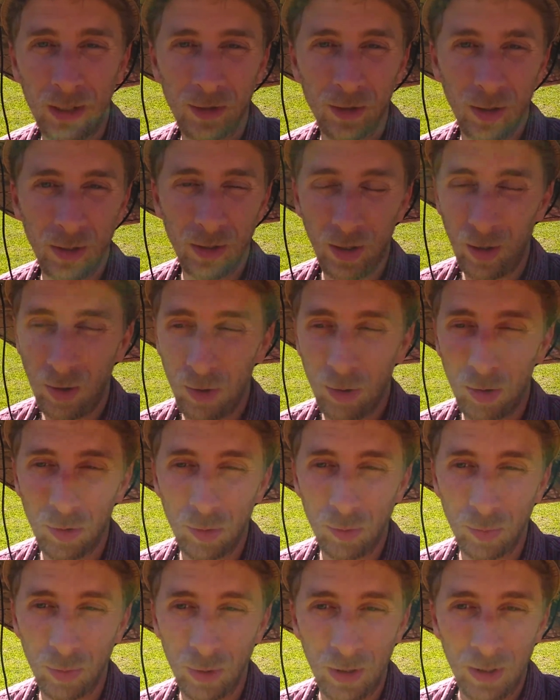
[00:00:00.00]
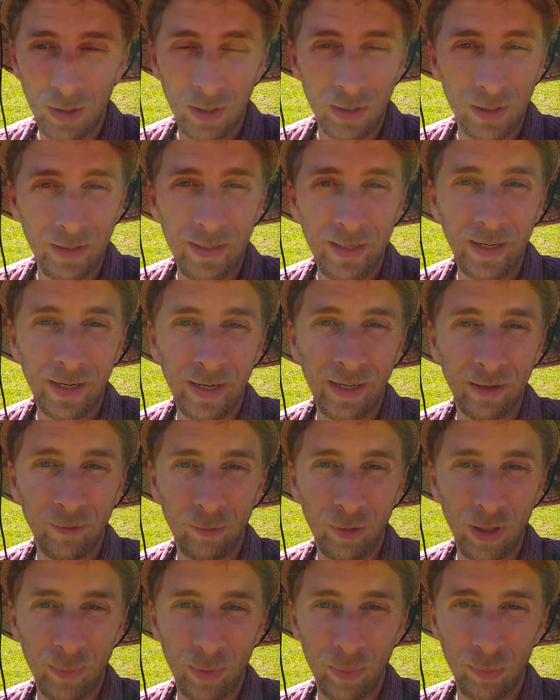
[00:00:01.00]
during the whole digging and
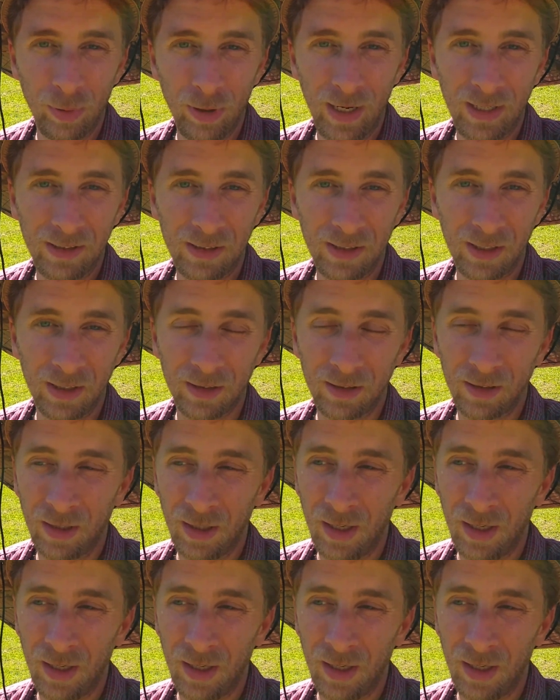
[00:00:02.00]
flipping process.